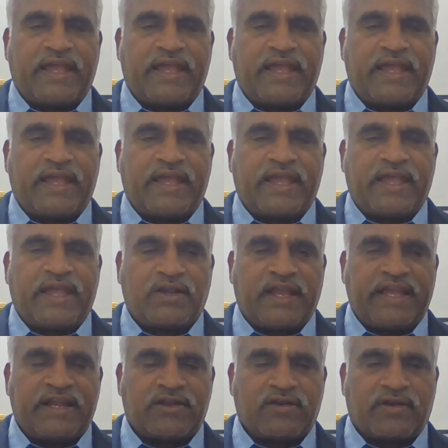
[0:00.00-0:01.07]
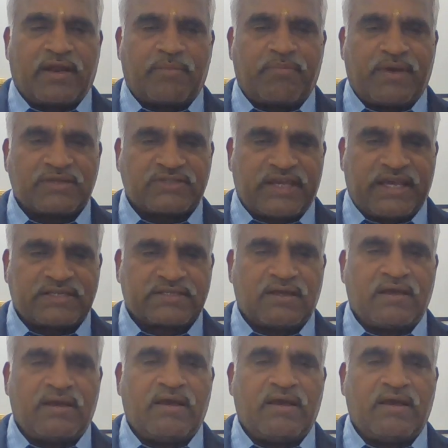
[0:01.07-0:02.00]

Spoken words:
So 40 into 10 plus 6